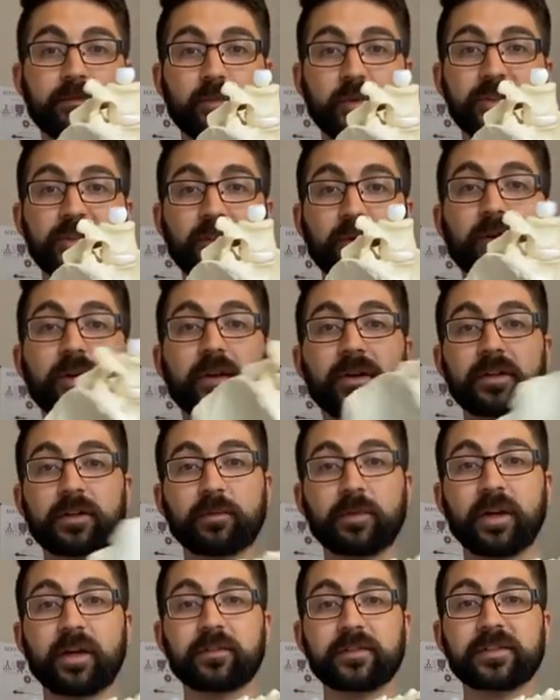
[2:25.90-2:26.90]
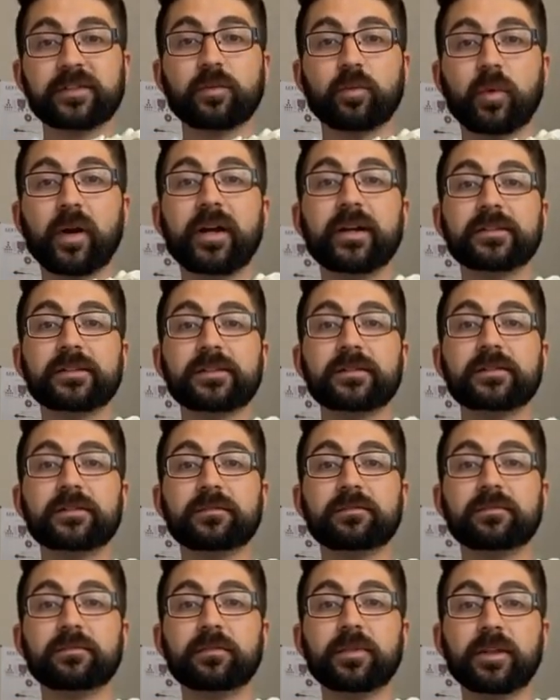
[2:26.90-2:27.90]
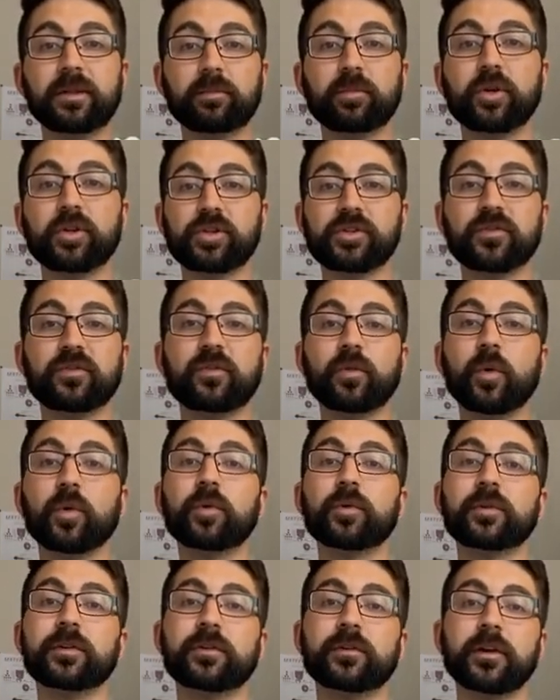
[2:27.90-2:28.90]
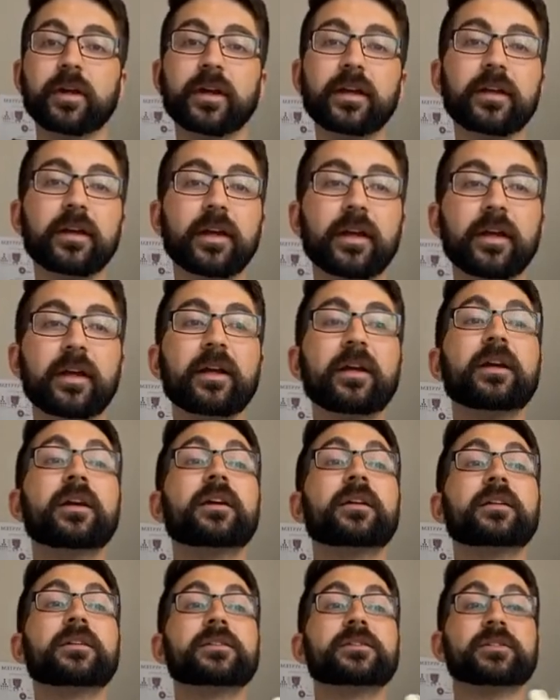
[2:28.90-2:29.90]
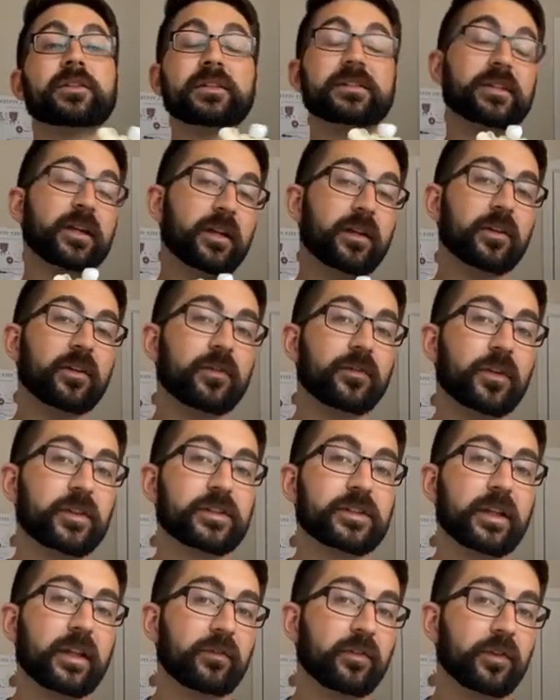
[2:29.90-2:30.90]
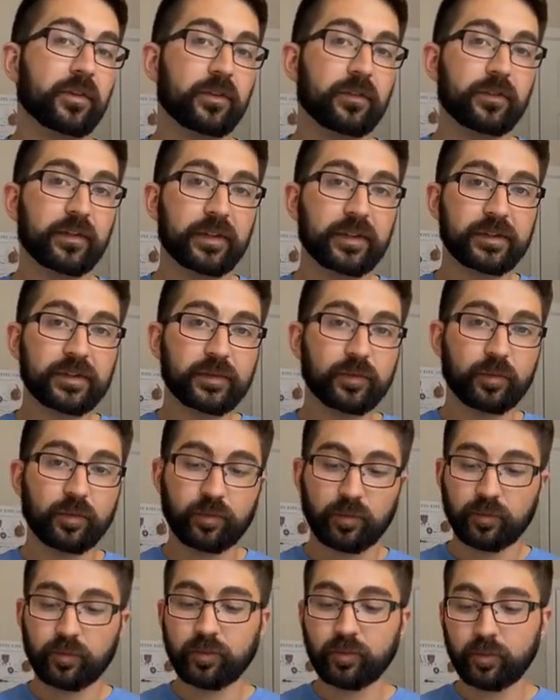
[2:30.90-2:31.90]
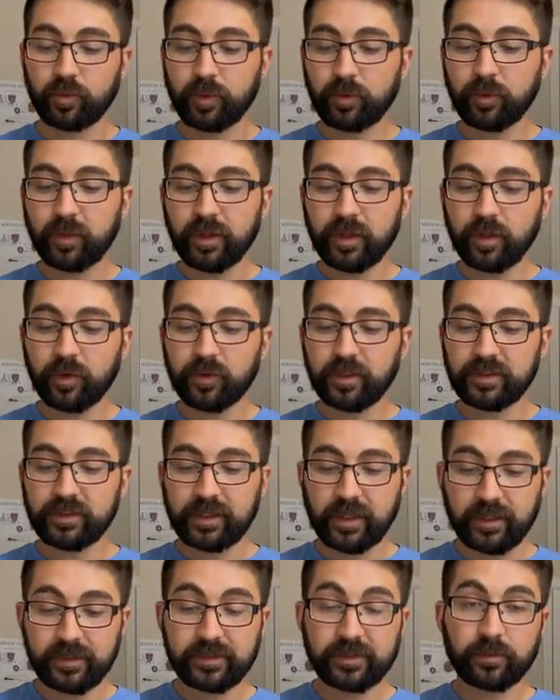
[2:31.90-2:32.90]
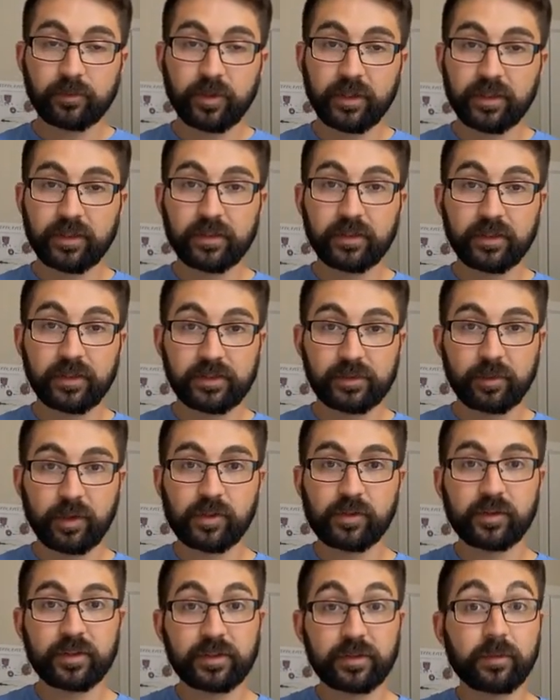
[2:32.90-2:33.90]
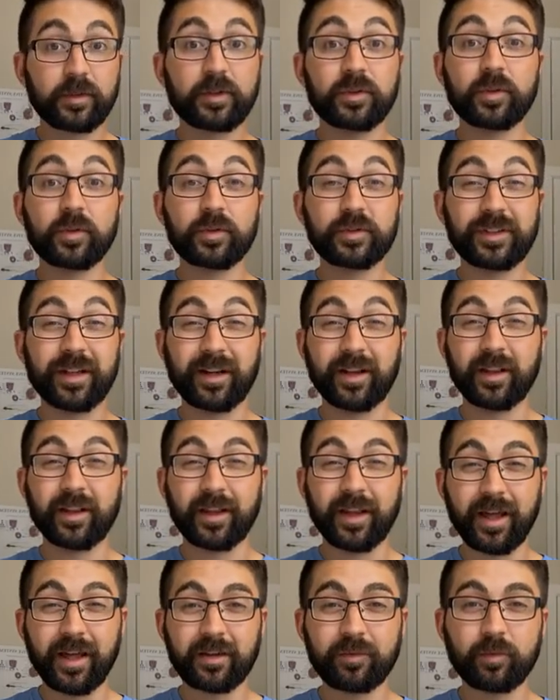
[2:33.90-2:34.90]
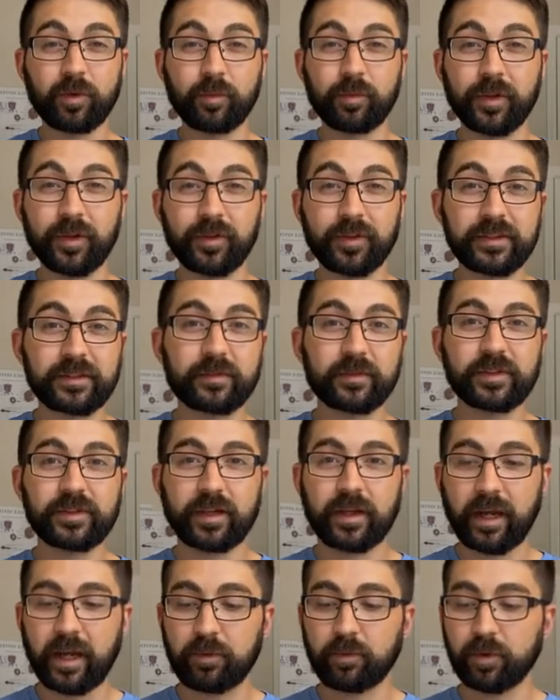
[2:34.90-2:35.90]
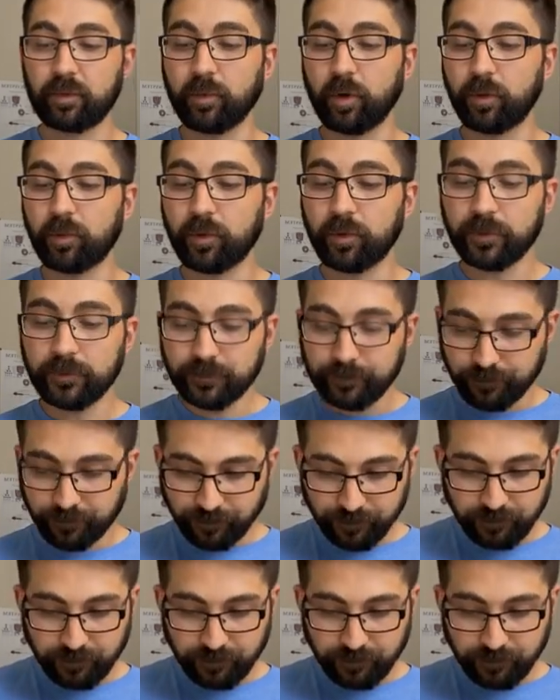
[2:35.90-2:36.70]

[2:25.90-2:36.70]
what's going on at the pelvis and why it's being pushed forward, right? So that's kind of the first level of this. When we go to test somebody, especially somebody who's got a lot of mobility, somebody's like hypermobile,